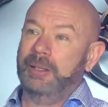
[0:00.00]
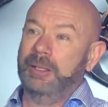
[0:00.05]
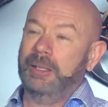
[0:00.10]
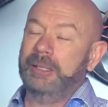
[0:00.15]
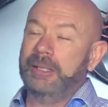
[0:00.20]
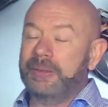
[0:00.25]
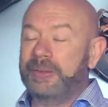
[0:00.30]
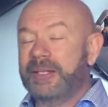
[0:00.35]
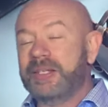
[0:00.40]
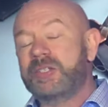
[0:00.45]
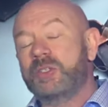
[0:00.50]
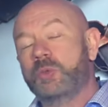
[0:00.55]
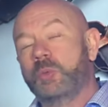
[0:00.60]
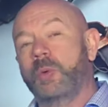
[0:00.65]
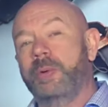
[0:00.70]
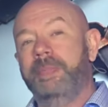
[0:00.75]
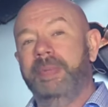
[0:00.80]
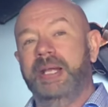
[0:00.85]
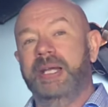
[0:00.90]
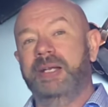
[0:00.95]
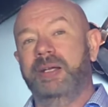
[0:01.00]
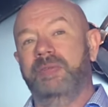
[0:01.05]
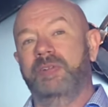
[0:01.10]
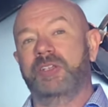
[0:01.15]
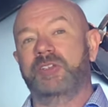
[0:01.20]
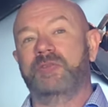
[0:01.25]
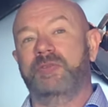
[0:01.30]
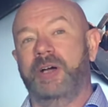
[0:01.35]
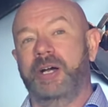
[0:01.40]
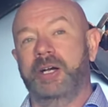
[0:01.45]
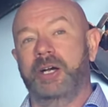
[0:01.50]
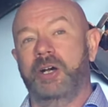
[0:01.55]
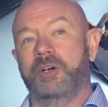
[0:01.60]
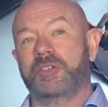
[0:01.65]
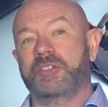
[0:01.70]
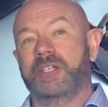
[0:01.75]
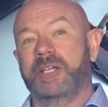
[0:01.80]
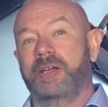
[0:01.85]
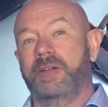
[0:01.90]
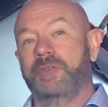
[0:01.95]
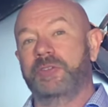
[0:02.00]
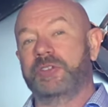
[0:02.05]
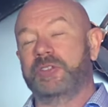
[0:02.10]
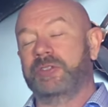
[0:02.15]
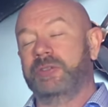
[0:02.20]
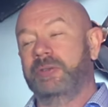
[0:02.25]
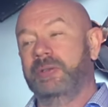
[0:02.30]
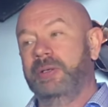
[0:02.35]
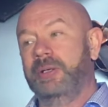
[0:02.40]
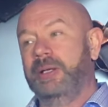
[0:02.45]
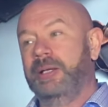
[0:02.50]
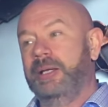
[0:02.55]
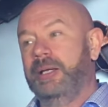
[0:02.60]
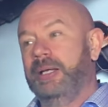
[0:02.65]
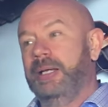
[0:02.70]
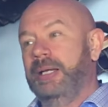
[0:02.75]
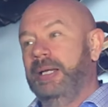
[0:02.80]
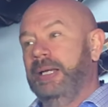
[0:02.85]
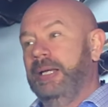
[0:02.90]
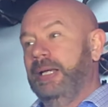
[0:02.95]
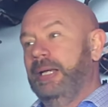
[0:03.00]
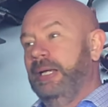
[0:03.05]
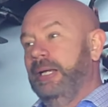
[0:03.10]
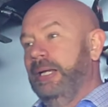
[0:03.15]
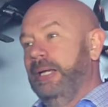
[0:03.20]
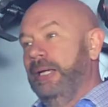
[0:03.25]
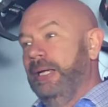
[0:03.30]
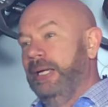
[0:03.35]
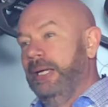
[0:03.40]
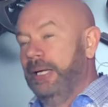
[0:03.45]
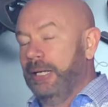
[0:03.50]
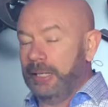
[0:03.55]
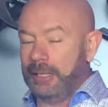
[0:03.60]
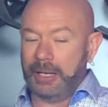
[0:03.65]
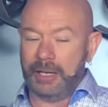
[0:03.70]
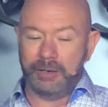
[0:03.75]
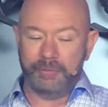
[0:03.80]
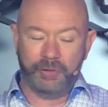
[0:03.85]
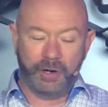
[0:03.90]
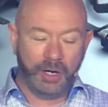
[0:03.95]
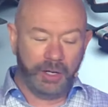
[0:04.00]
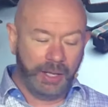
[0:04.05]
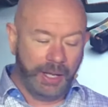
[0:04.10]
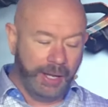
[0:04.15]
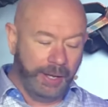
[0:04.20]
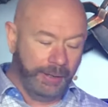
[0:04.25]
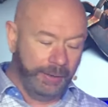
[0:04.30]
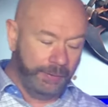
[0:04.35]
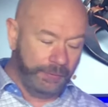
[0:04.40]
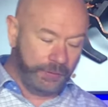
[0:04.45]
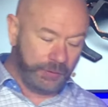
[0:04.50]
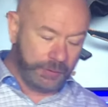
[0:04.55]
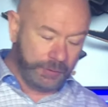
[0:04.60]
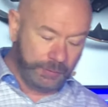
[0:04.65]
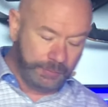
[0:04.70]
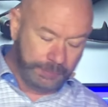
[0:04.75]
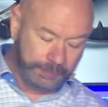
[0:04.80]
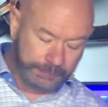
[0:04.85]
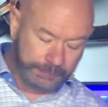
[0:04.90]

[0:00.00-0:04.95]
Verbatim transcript: And yet this is where many of us find ourselves in a lot of our lives.